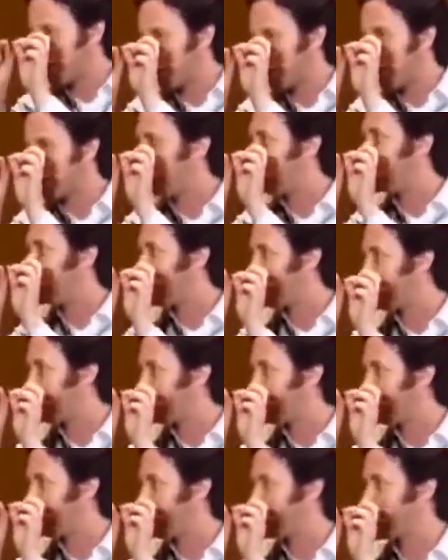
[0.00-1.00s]
to finer and
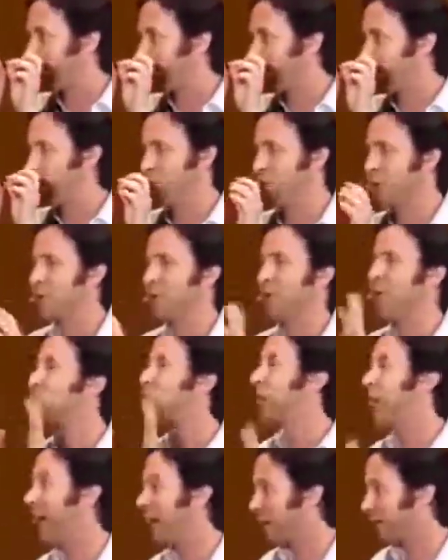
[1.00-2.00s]
finer resolution, but who
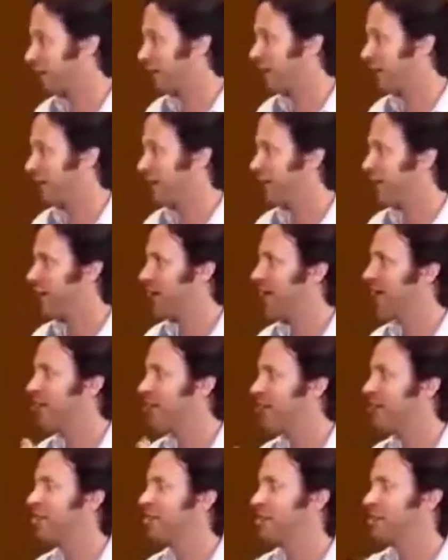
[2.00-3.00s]
cares? Because
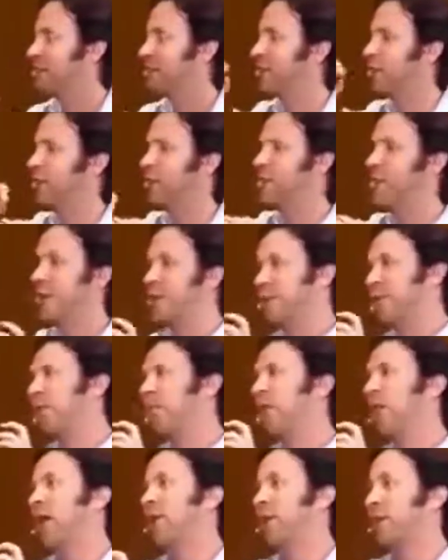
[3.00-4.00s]
that's not the fundamental
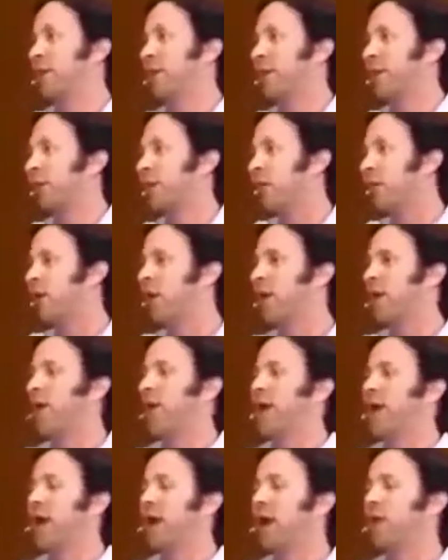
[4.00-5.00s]
problem anymore.
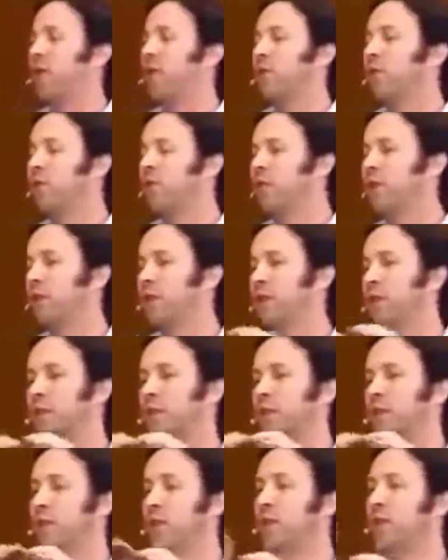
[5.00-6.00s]
And we're still at
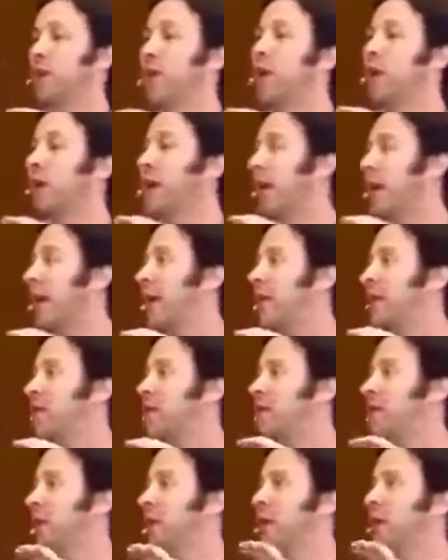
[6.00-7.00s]
such a young
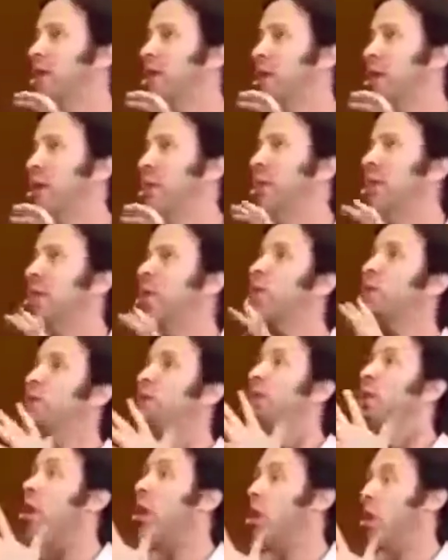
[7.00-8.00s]
age that we don't
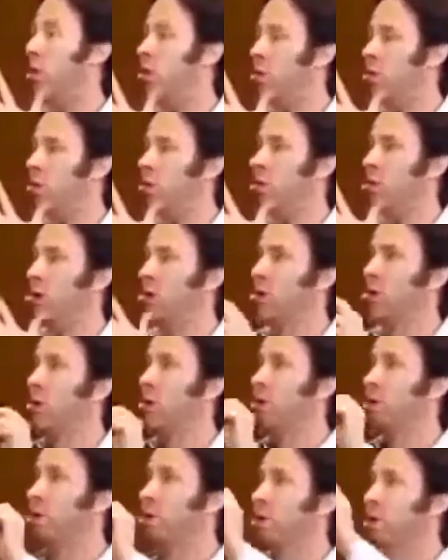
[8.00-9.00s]
know
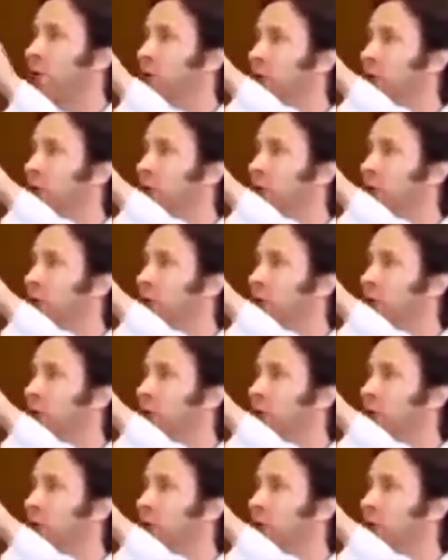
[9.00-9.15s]
whether